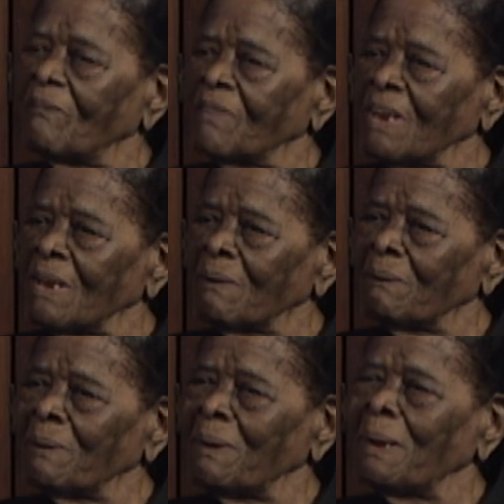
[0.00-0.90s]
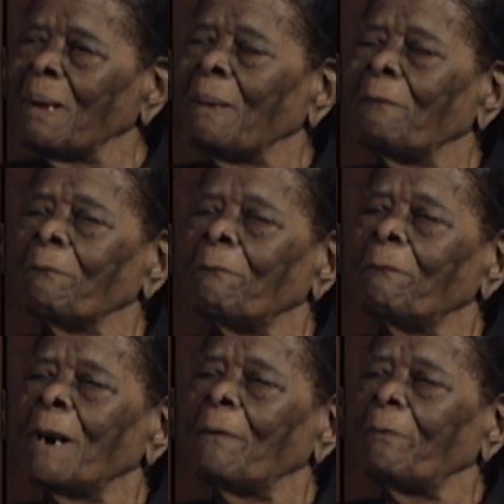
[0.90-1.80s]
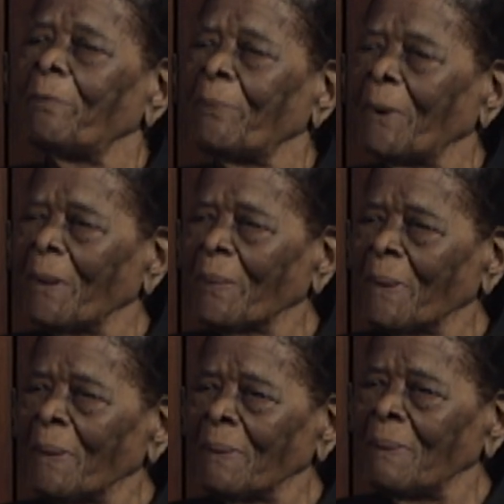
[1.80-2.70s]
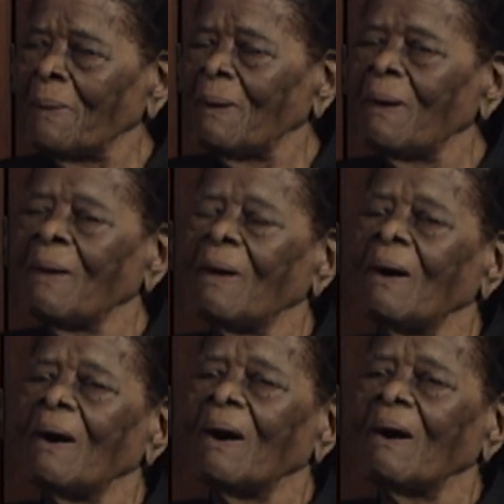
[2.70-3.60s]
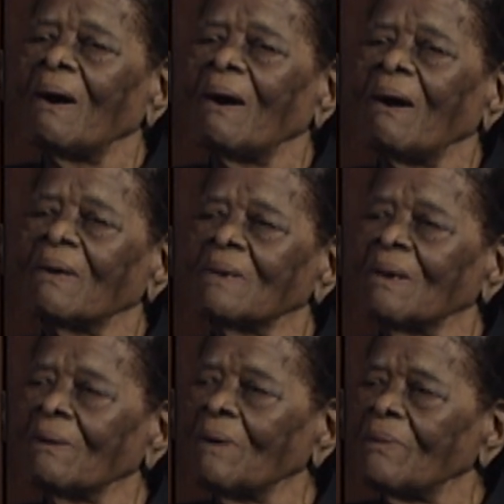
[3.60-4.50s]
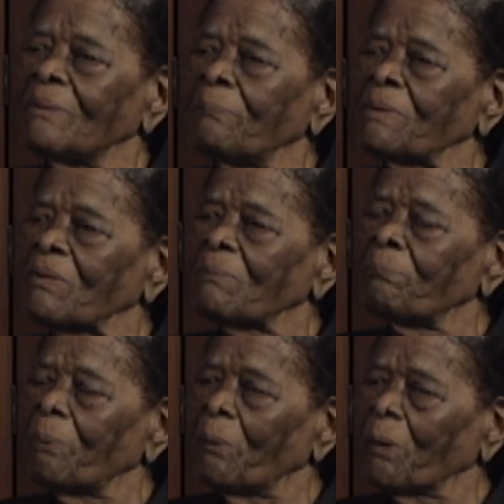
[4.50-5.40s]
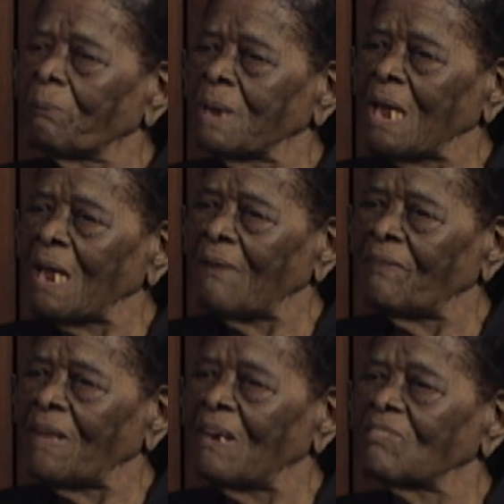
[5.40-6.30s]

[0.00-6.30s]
in. My brother, on the program he had there, the